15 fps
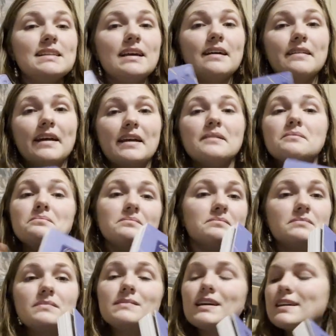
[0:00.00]
like
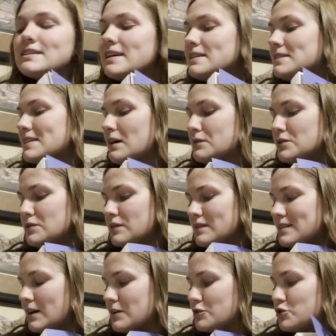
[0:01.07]
I said,
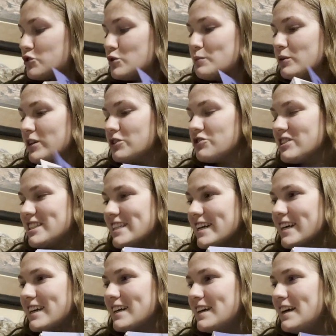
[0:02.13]
sounded super
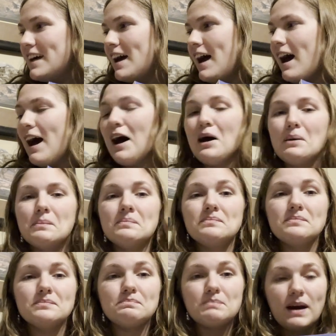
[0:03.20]
interesting.
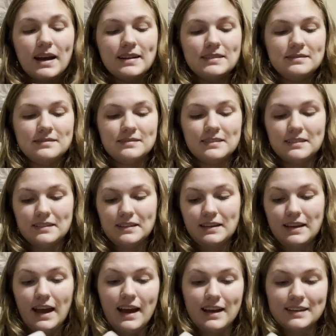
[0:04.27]
But
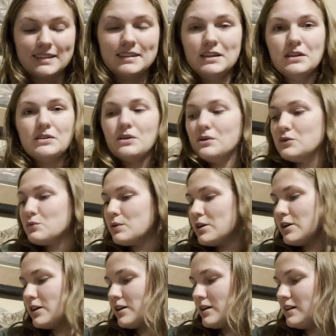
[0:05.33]
yeah, those
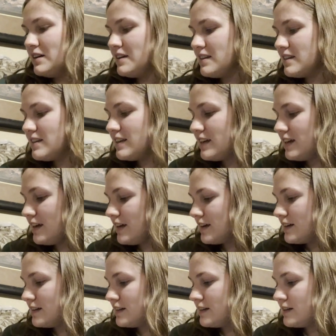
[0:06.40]
were the
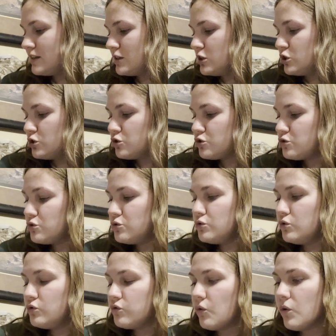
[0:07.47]

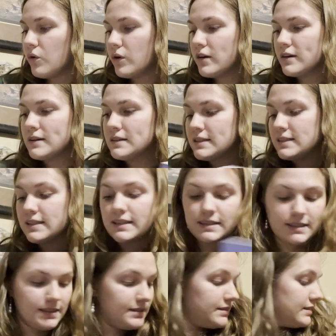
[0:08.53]
2, 4,
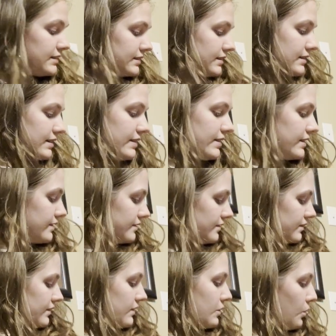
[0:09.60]
6, and then
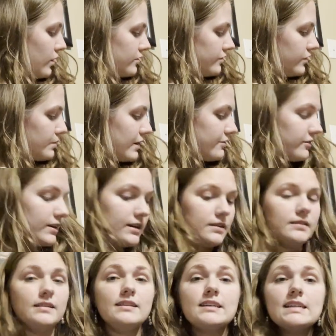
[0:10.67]
the one for my
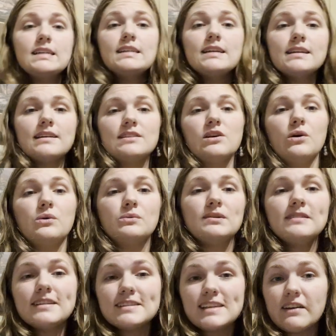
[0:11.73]
friend. So
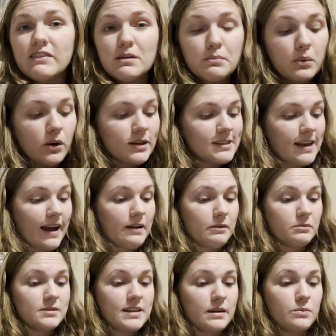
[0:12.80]
the 7 books I
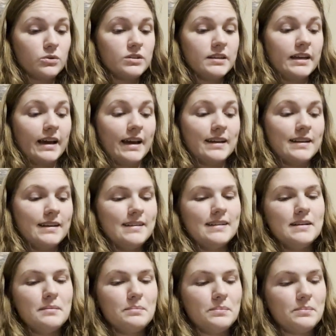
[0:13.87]
was able to get,
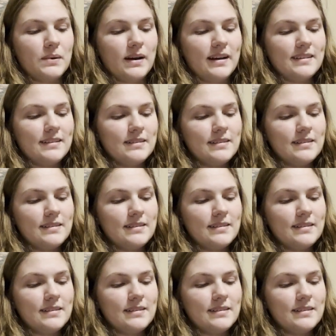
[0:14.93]
but